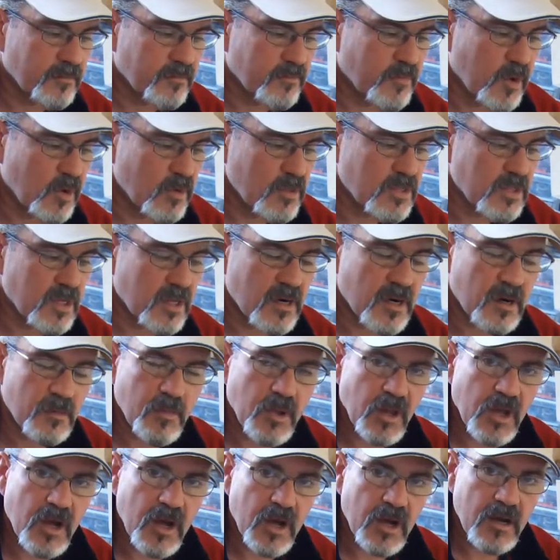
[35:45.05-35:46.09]
post on our
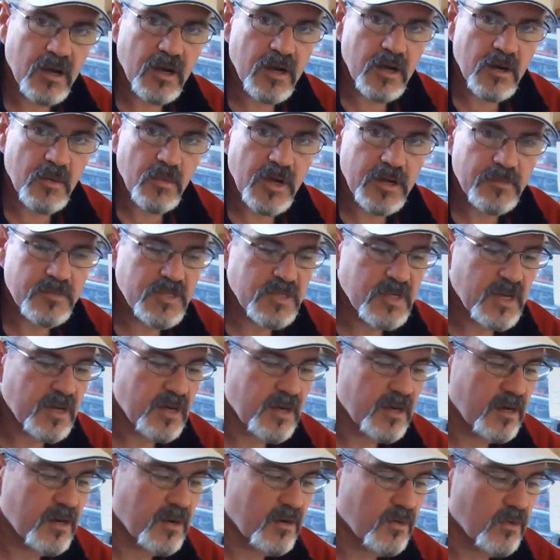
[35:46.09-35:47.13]
blog on our
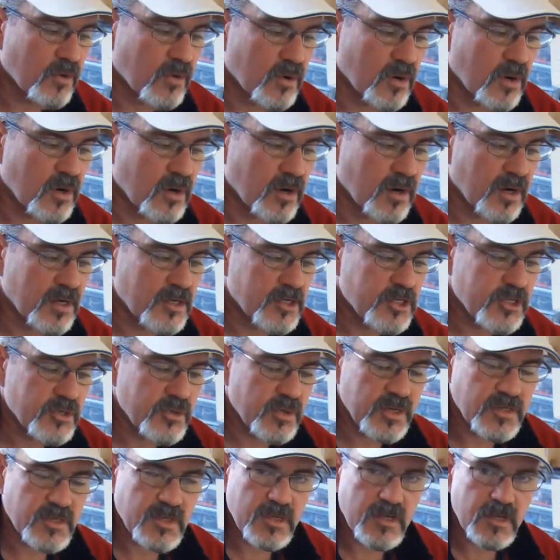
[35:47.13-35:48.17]
website, or
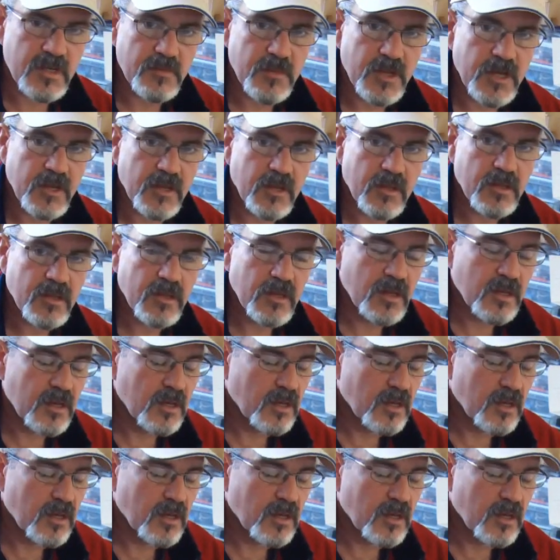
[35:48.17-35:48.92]
shoot us an email.